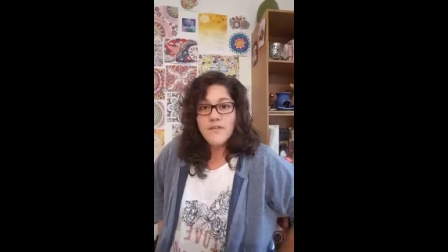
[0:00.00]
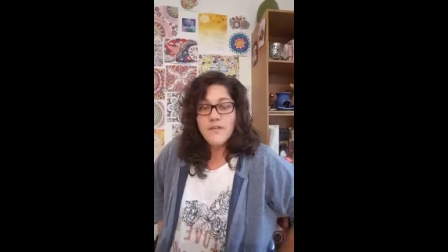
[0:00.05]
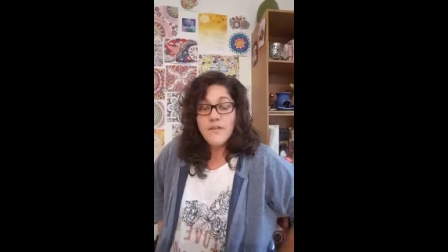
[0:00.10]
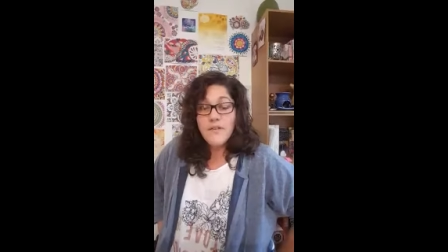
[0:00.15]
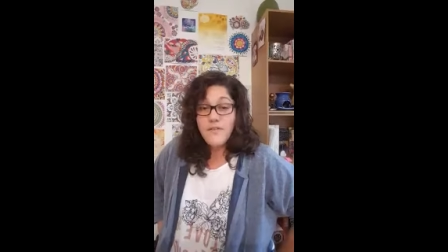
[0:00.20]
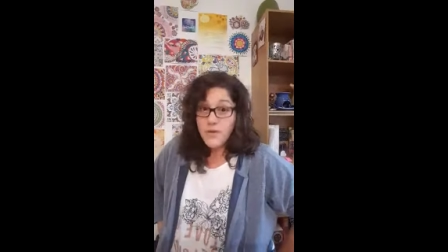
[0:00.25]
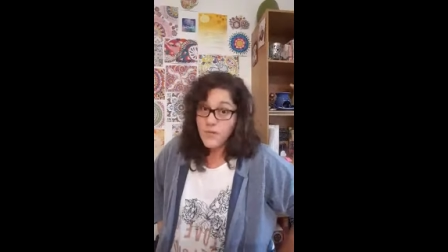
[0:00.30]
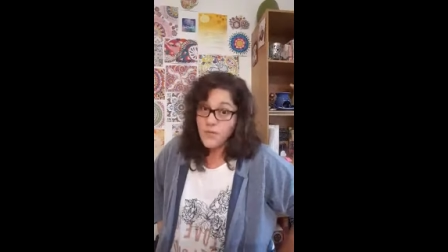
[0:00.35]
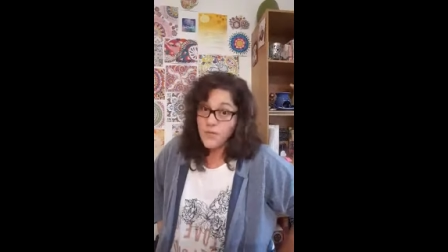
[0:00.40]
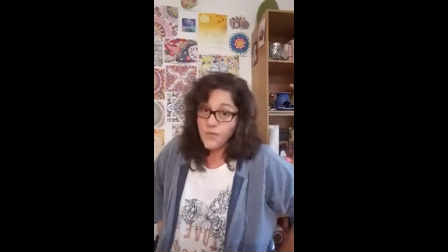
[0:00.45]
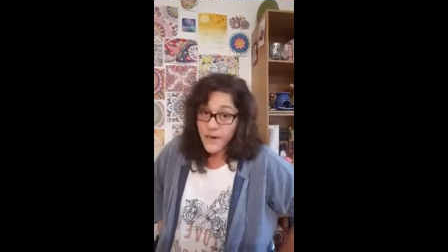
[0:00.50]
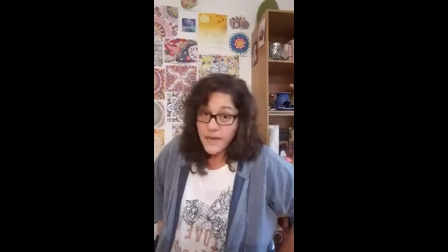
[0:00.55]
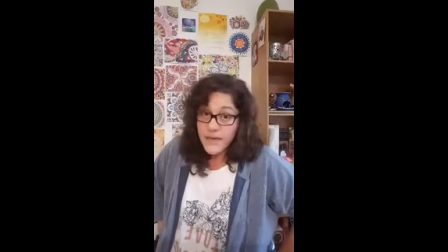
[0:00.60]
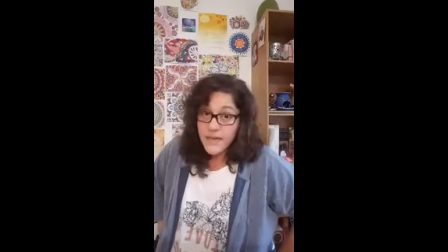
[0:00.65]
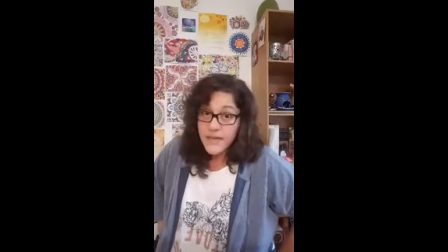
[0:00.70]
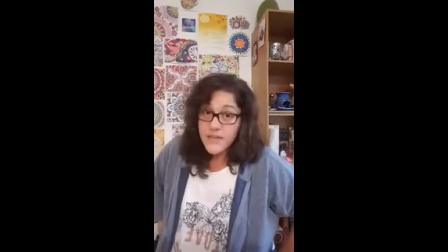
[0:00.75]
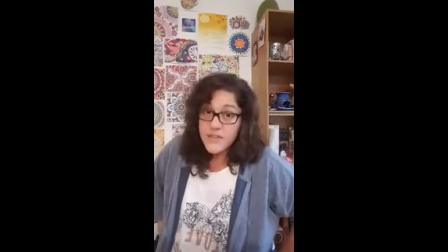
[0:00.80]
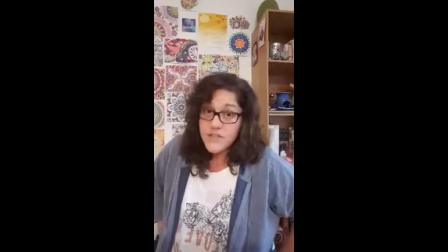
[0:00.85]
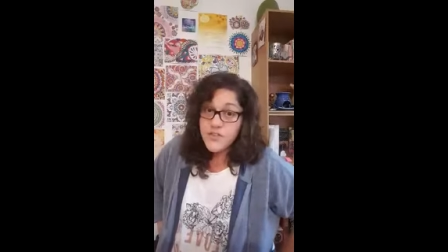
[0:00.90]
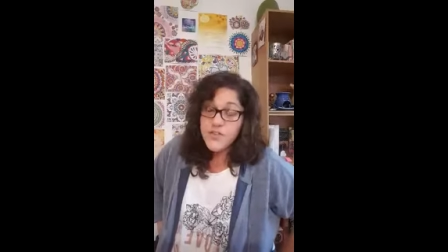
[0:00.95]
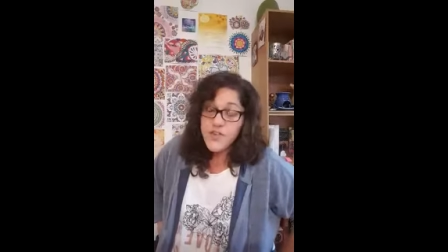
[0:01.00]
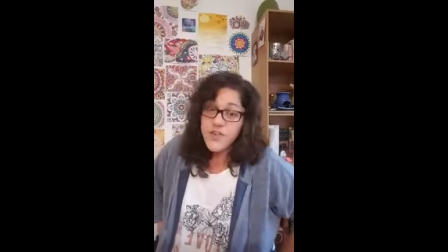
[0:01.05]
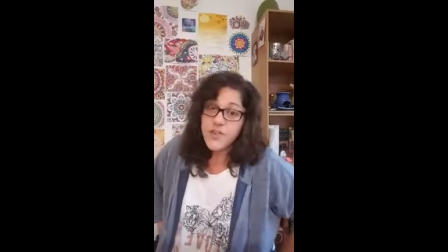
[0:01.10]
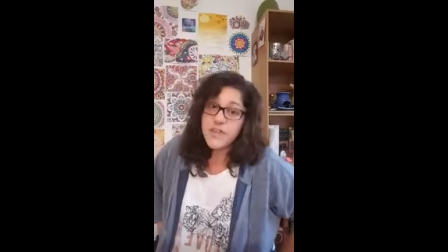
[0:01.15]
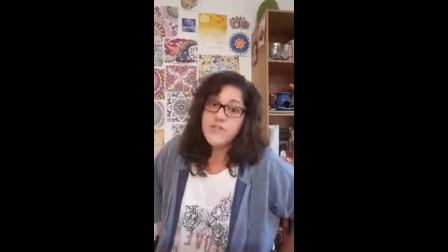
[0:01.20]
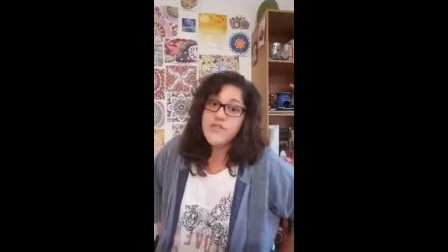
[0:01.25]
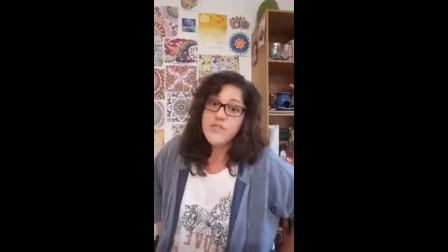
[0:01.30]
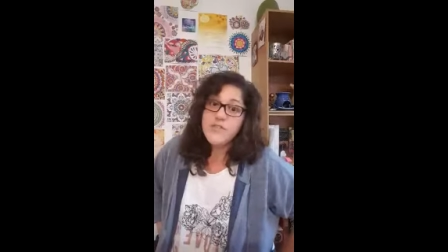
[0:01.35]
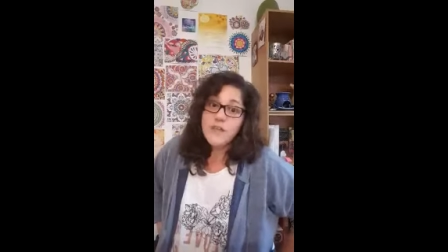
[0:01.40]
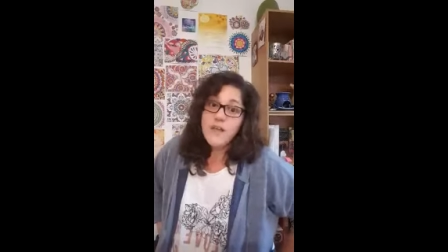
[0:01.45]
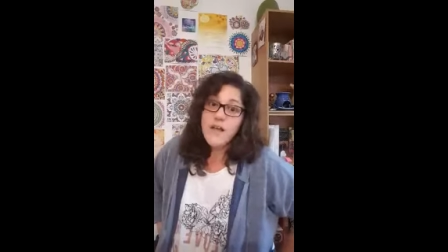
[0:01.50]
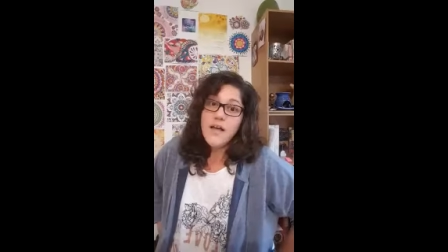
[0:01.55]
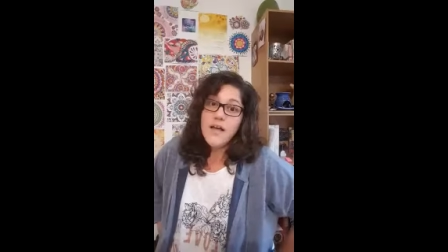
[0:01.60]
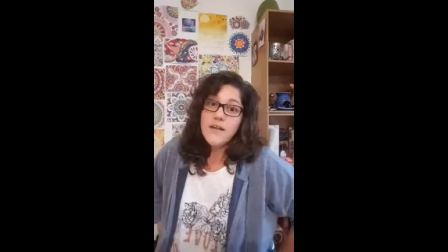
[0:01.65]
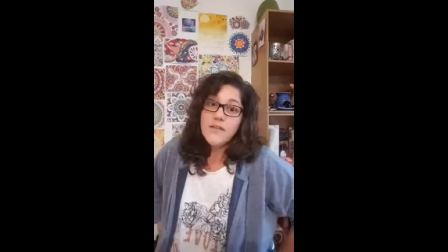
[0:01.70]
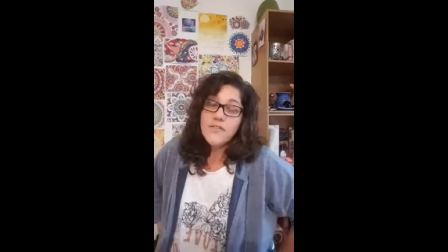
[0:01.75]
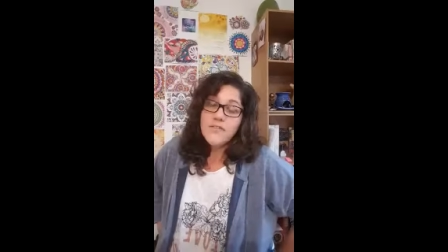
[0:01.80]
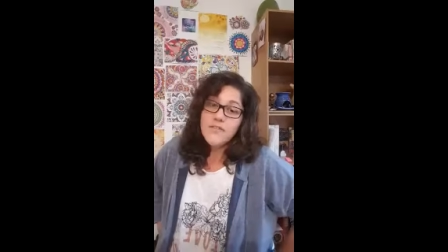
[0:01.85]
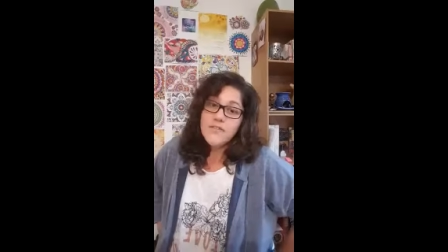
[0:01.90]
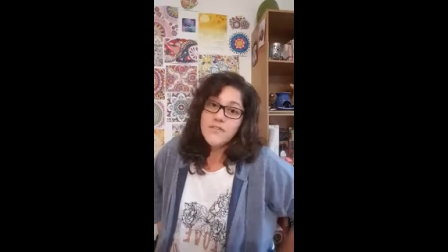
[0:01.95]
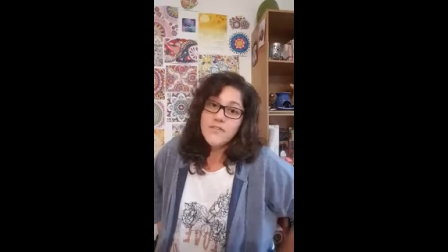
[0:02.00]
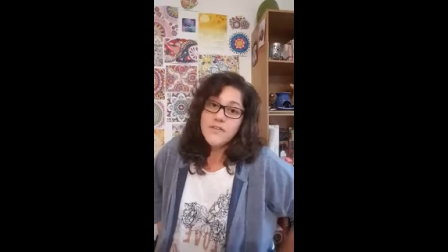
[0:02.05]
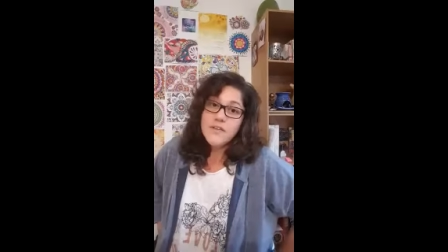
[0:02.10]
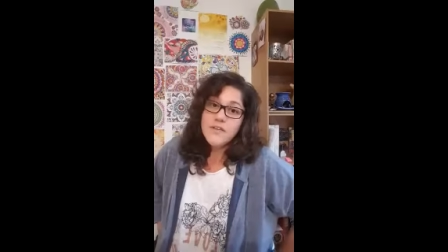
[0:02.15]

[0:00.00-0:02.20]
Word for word: if you're ready to change your life,